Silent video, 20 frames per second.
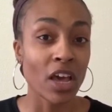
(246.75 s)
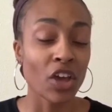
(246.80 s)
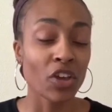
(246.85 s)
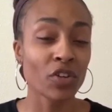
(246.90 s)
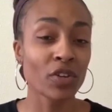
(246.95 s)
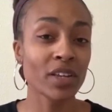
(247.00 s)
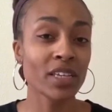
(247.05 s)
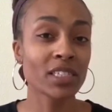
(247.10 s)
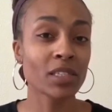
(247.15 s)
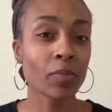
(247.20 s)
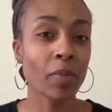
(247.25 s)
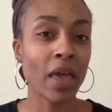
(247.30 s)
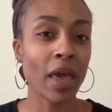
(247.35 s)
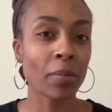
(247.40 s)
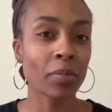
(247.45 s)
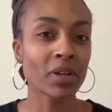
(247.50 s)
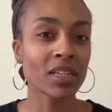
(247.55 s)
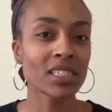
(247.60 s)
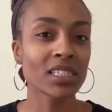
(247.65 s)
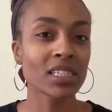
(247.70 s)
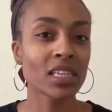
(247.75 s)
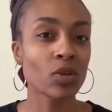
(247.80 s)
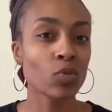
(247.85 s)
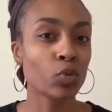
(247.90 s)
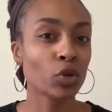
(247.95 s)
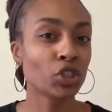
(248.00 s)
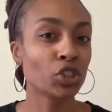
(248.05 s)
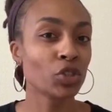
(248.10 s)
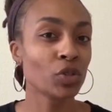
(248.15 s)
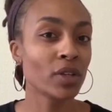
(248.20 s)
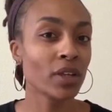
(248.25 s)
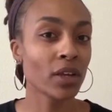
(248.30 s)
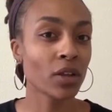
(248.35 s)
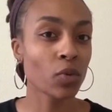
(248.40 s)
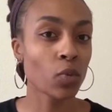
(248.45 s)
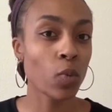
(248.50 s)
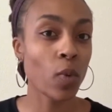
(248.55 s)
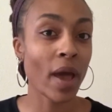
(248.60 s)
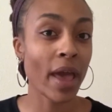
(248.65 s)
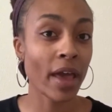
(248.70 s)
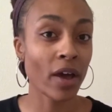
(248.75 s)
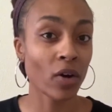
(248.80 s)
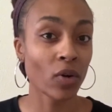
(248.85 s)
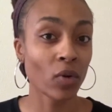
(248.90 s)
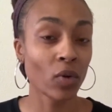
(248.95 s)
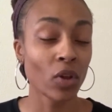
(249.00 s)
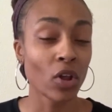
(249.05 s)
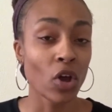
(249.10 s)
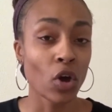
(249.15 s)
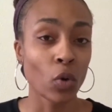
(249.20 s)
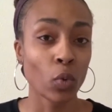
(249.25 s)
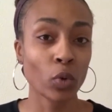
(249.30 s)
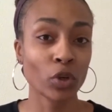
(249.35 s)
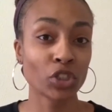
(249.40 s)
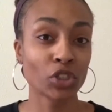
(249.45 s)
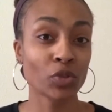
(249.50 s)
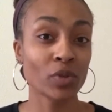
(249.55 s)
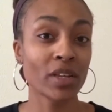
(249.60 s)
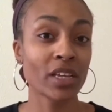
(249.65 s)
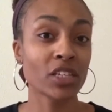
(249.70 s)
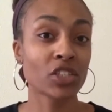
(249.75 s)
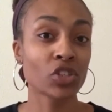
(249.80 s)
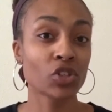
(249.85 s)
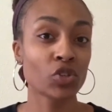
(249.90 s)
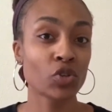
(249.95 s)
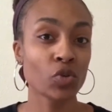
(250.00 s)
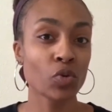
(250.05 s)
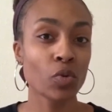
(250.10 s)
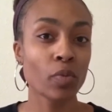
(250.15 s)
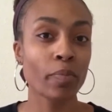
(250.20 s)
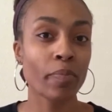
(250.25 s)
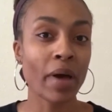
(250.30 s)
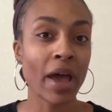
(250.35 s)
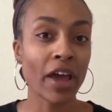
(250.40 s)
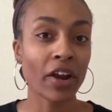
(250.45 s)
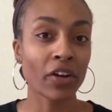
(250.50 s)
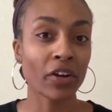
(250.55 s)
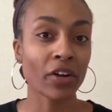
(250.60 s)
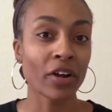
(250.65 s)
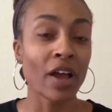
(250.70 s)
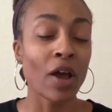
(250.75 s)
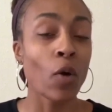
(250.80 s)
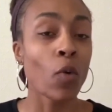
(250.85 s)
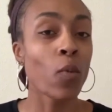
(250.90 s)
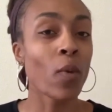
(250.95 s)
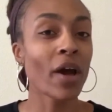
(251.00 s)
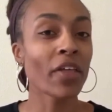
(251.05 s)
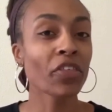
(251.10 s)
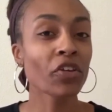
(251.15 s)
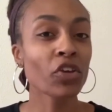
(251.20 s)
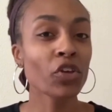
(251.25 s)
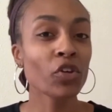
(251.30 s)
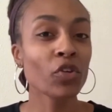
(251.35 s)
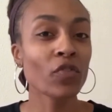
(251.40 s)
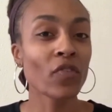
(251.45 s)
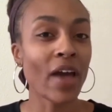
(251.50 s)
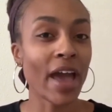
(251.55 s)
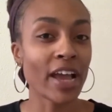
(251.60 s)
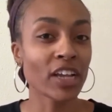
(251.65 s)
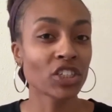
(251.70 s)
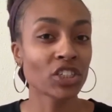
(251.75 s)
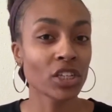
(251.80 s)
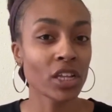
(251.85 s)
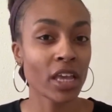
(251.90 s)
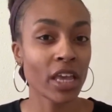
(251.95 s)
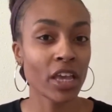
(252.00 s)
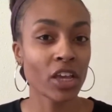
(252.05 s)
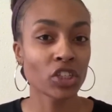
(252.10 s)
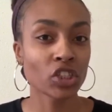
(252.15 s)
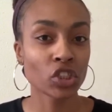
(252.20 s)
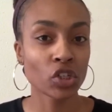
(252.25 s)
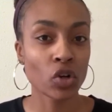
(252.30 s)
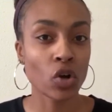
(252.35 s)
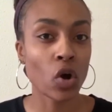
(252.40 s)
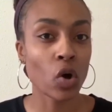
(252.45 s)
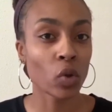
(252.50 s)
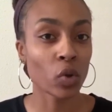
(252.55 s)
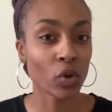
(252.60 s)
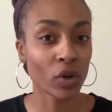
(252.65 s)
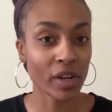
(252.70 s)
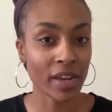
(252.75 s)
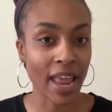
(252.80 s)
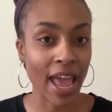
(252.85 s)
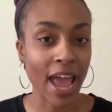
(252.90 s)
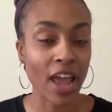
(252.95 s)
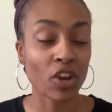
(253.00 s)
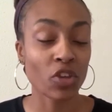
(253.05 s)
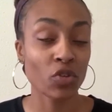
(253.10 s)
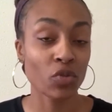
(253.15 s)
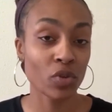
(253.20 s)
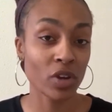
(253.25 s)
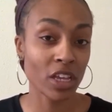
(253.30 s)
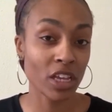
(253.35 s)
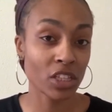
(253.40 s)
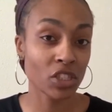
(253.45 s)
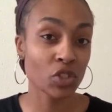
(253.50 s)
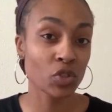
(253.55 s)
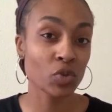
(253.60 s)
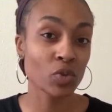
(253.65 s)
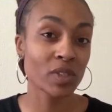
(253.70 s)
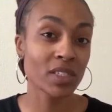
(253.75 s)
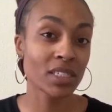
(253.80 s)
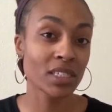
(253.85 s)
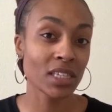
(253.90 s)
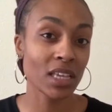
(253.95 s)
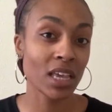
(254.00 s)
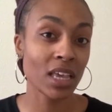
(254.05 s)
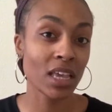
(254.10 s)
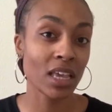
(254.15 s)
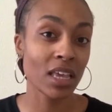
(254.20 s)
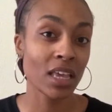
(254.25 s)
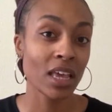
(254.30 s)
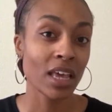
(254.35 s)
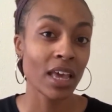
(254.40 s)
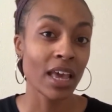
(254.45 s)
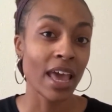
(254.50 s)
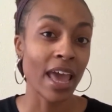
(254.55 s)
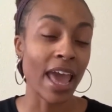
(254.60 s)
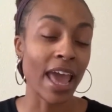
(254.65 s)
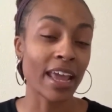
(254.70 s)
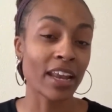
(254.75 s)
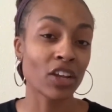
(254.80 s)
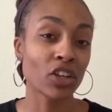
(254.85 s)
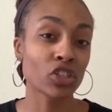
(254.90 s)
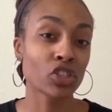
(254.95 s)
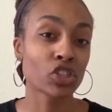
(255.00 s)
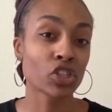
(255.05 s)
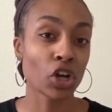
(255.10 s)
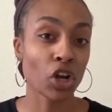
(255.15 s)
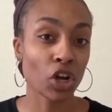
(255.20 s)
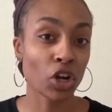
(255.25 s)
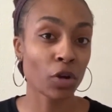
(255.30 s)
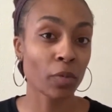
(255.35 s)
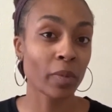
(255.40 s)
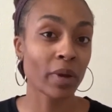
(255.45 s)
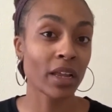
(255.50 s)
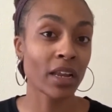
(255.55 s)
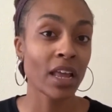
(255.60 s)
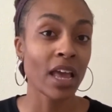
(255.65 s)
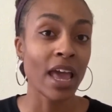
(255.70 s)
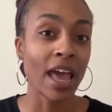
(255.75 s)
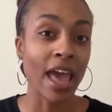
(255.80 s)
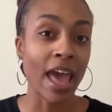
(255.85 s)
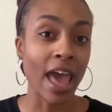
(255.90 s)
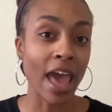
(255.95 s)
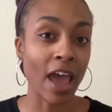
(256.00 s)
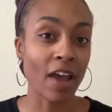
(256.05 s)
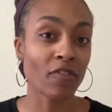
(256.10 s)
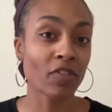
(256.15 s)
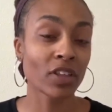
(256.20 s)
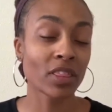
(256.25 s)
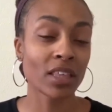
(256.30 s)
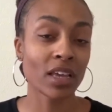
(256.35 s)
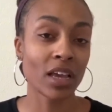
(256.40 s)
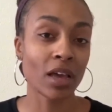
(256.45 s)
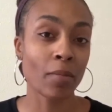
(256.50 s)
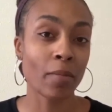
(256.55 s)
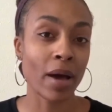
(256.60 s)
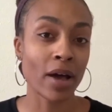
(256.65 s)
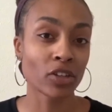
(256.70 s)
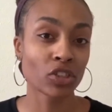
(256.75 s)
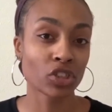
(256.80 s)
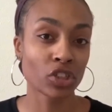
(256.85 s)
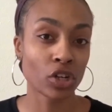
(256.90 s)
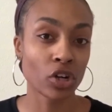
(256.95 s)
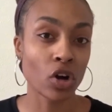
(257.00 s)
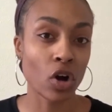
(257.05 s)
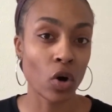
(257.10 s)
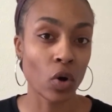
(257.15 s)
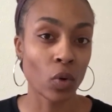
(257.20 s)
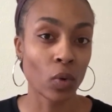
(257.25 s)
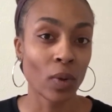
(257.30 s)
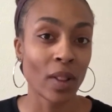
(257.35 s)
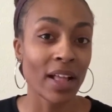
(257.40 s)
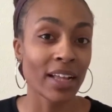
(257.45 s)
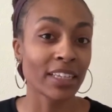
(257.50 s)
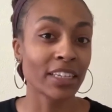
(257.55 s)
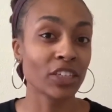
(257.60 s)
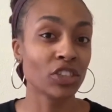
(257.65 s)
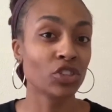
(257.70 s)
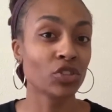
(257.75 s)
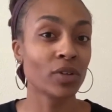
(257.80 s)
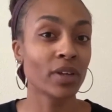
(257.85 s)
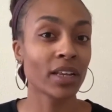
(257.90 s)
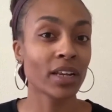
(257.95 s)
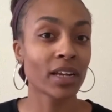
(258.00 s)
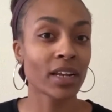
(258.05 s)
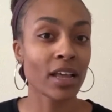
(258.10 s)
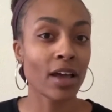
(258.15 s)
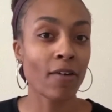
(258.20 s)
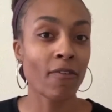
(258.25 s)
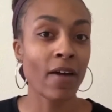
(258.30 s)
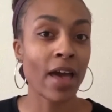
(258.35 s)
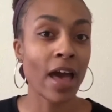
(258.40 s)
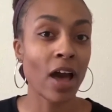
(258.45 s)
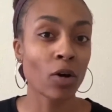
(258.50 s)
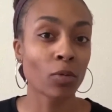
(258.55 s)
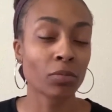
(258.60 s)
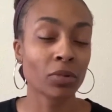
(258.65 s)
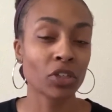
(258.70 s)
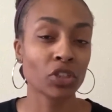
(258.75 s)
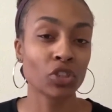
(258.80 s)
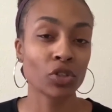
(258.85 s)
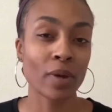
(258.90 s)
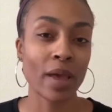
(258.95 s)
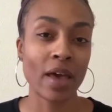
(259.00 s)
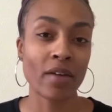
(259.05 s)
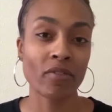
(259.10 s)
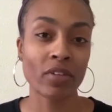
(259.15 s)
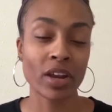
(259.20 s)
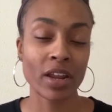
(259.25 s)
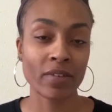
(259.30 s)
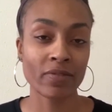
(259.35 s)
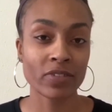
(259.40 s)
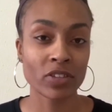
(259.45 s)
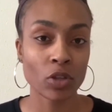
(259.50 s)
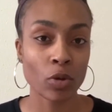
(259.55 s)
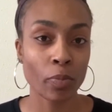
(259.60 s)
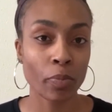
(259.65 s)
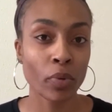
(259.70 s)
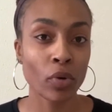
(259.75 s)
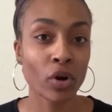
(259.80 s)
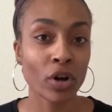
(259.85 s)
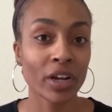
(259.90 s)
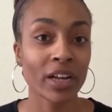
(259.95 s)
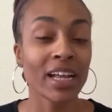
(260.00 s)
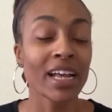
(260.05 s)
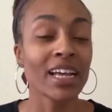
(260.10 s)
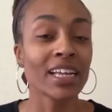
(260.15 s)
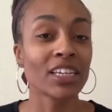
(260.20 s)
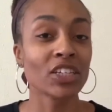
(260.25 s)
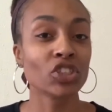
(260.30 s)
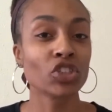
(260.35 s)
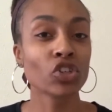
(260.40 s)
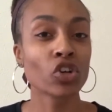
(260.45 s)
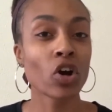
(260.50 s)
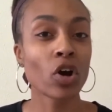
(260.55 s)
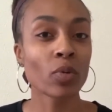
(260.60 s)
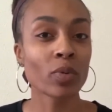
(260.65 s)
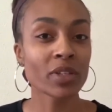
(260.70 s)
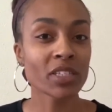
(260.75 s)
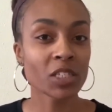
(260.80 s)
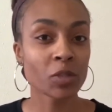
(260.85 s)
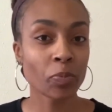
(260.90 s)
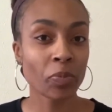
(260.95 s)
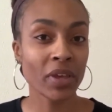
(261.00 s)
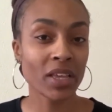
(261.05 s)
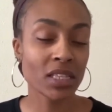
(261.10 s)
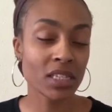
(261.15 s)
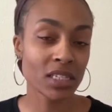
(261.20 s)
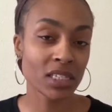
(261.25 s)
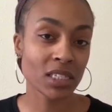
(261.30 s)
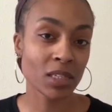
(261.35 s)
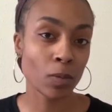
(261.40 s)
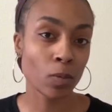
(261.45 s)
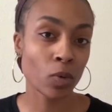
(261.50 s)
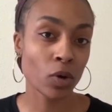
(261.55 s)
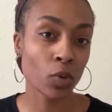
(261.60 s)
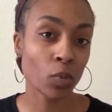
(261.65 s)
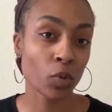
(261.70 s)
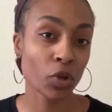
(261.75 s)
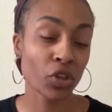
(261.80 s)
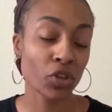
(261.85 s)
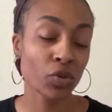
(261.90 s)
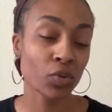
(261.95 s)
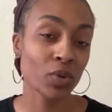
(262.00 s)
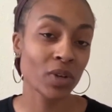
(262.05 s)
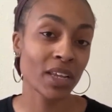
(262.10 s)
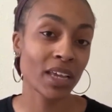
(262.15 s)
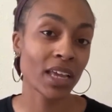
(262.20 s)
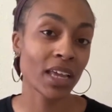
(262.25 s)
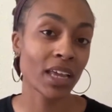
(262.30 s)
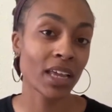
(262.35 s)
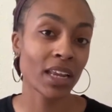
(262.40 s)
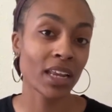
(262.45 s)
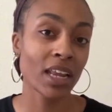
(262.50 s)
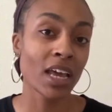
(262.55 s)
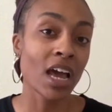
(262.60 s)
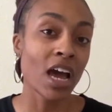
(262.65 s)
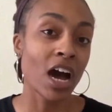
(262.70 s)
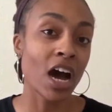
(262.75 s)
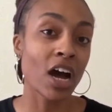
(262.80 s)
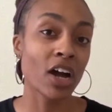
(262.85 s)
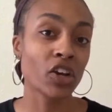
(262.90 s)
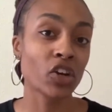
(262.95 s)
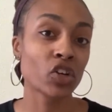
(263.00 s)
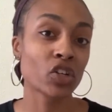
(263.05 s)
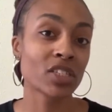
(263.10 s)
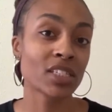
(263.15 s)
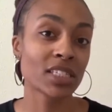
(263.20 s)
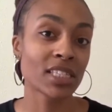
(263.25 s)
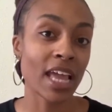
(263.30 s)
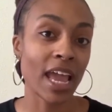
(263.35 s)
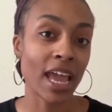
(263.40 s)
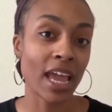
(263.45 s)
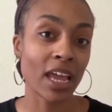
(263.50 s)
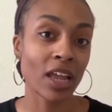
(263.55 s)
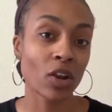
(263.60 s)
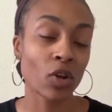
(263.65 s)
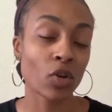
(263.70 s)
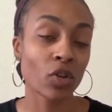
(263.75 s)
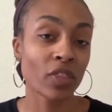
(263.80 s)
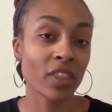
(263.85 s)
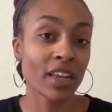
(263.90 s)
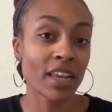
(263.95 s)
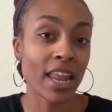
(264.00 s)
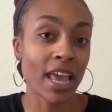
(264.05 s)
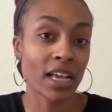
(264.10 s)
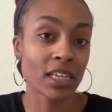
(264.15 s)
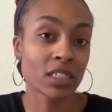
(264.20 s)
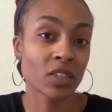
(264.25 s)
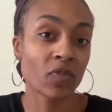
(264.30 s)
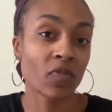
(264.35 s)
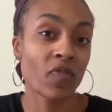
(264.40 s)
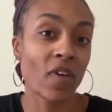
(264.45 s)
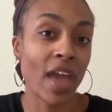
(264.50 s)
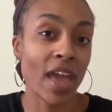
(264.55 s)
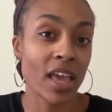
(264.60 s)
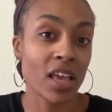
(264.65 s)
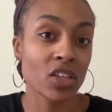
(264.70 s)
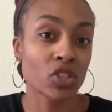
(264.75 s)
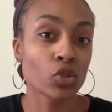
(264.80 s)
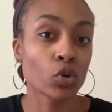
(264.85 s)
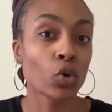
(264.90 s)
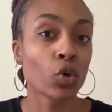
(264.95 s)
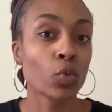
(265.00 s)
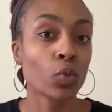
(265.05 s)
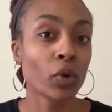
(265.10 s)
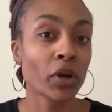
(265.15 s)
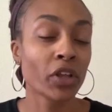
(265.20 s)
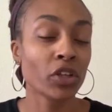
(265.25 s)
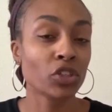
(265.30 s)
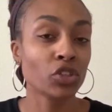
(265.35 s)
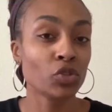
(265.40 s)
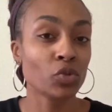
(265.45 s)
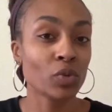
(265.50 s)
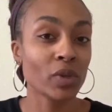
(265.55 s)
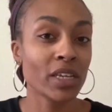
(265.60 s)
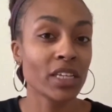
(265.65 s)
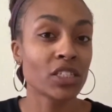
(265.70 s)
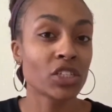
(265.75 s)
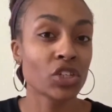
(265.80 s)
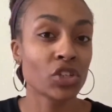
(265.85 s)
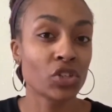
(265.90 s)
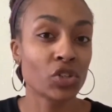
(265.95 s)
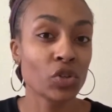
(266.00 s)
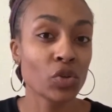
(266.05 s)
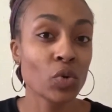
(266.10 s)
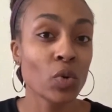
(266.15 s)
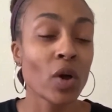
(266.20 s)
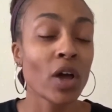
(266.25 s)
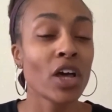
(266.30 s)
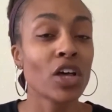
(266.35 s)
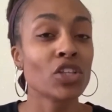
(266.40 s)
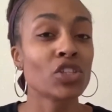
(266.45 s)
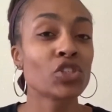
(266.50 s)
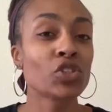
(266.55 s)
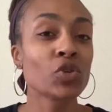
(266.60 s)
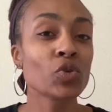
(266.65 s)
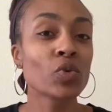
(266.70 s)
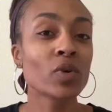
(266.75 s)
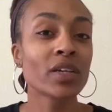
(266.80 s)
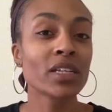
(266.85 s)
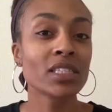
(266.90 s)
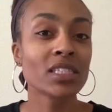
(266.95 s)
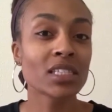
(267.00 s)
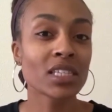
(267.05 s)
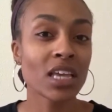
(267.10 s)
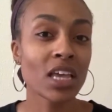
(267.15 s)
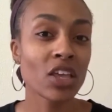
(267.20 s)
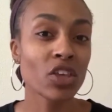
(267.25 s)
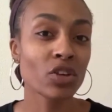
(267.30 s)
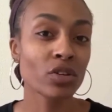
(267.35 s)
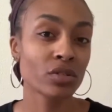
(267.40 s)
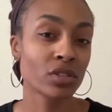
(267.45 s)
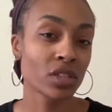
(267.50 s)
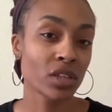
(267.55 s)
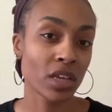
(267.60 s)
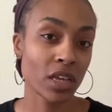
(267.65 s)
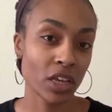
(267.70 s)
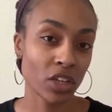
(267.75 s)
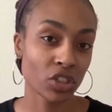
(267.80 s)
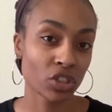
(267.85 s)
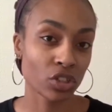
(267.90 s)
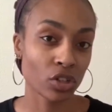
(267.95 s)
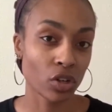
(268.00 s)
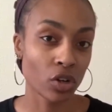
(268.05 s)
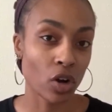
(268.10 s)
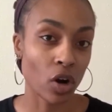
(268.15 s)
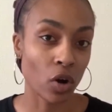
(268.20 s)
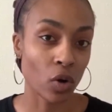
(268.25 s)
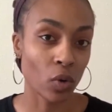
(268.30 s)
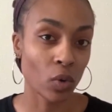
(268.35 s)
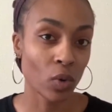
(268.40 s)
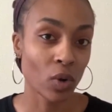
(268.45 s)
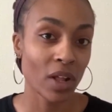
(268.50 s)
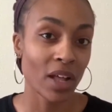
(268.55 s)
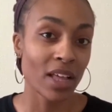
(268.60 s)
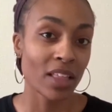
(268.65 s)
You need to be able to see what you did well, what you need to do better. Whether you've actually hit your goal or not, you need to see and determine everything about your goal. Did you get enough help? Did you have enough support? Did you go and speak to someone when you didn't understand the next phase or what did you need to do to continue to hit your goal?